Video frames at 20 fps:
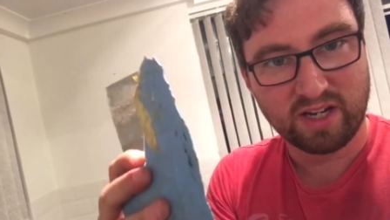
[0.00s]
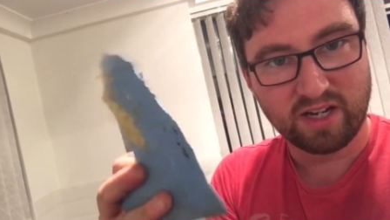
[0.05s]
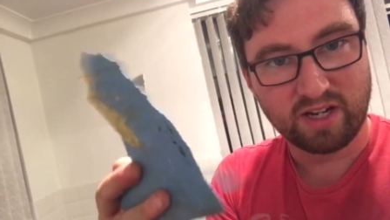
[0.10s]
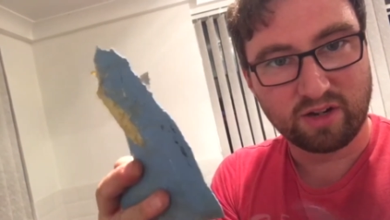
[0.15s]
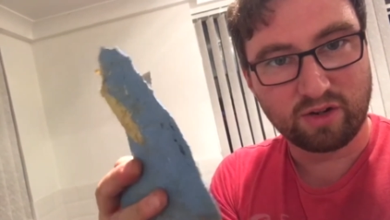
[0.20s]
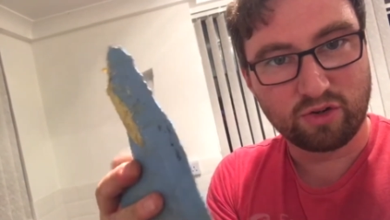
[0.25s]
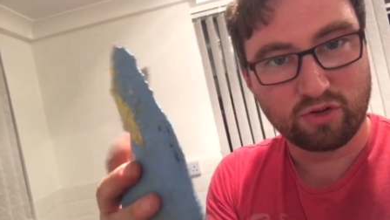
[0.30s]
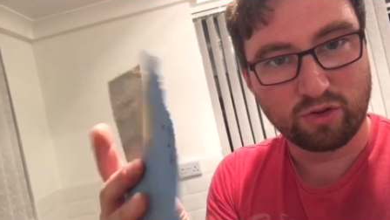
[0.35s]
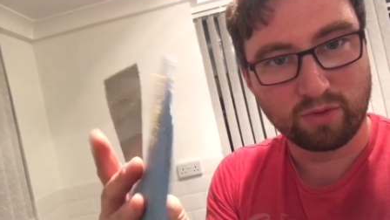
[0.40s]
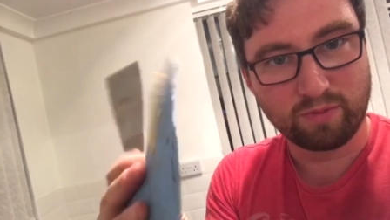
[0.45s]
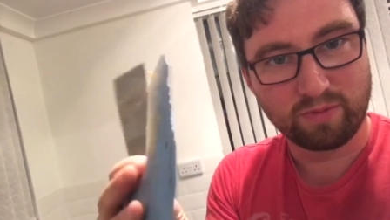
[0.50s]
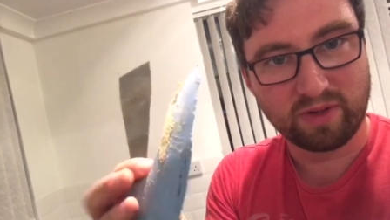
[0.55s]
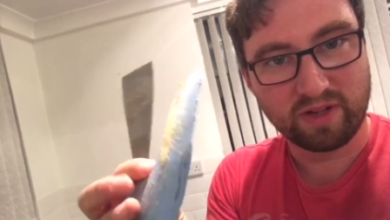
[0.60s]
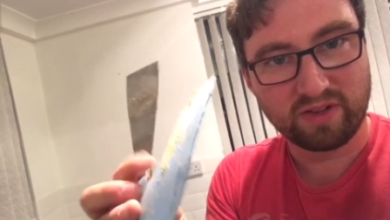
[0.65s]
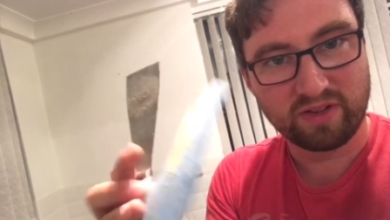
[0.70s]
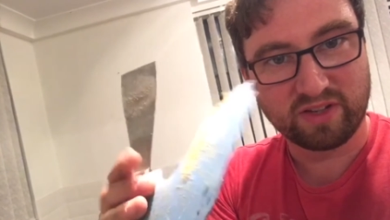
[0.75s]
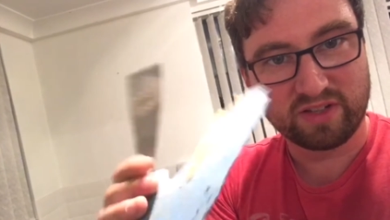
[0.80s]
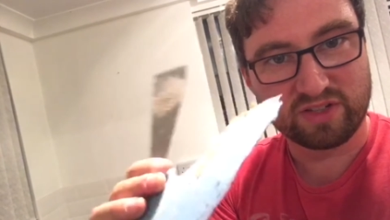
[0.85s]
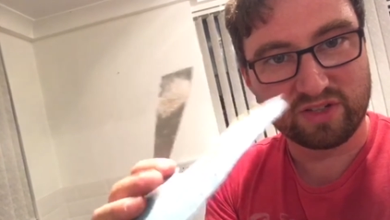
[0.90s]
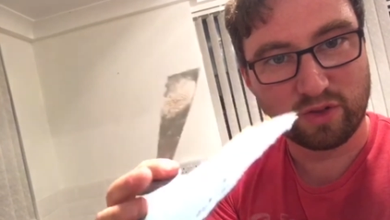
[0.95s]
and
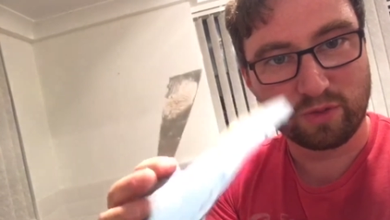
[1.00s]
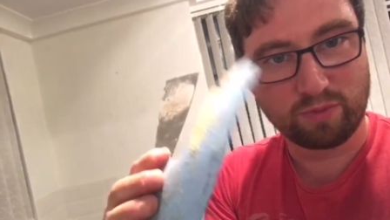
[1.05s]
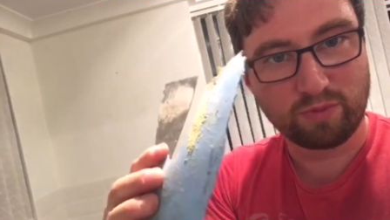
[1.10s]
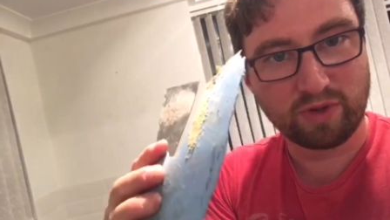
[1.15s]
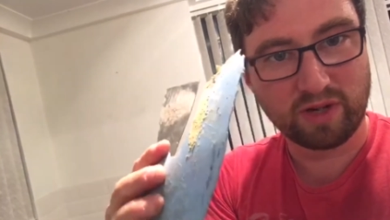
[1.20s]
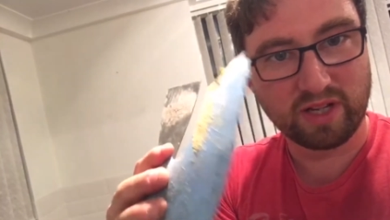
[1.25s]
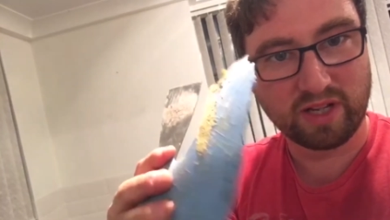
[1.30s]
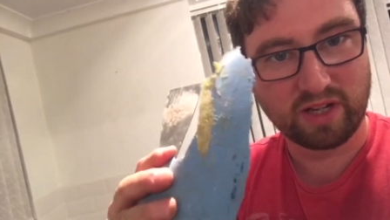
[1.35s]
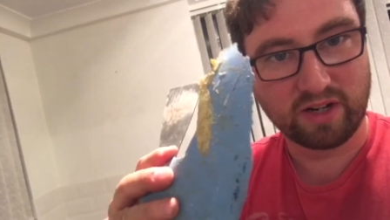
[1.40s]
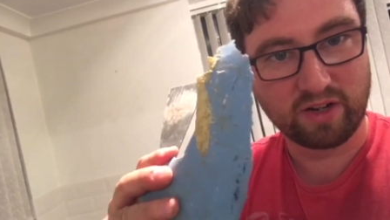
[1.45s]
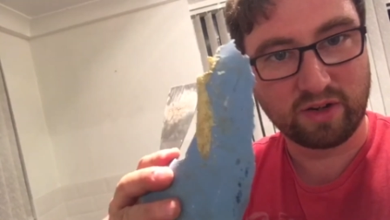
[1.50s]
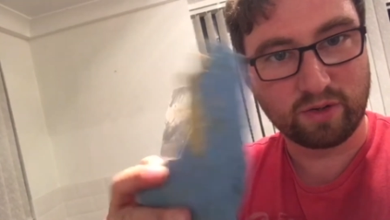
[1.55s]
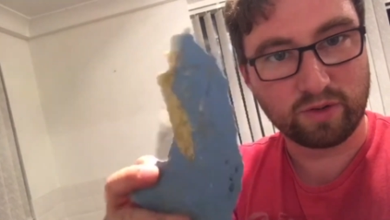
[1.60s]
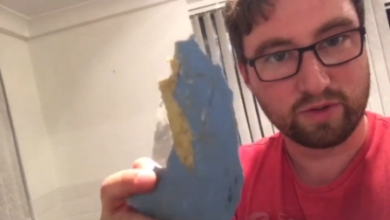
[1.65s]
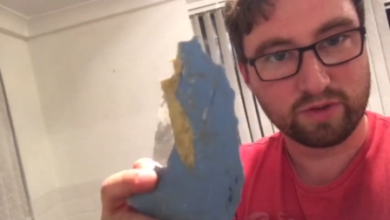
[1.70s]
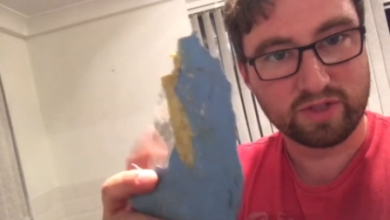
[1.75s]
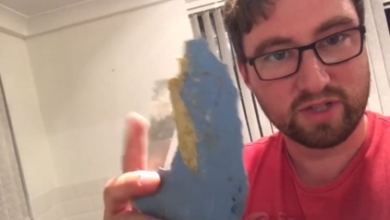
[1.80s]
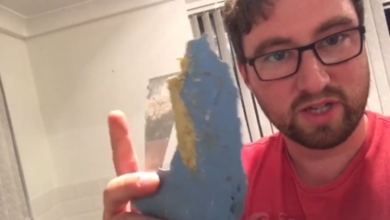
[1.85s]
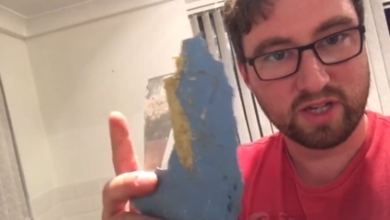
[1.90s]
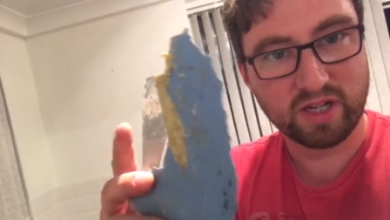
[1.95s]
crumbling. They're so brittle and
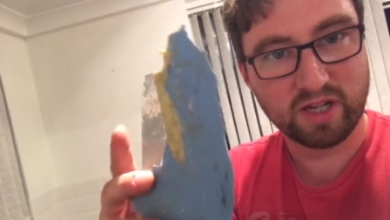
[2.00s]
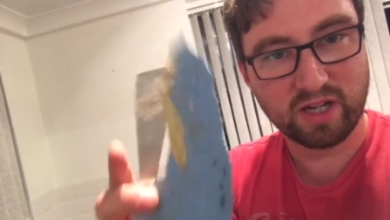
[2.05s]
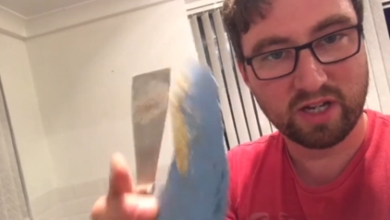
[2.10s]
old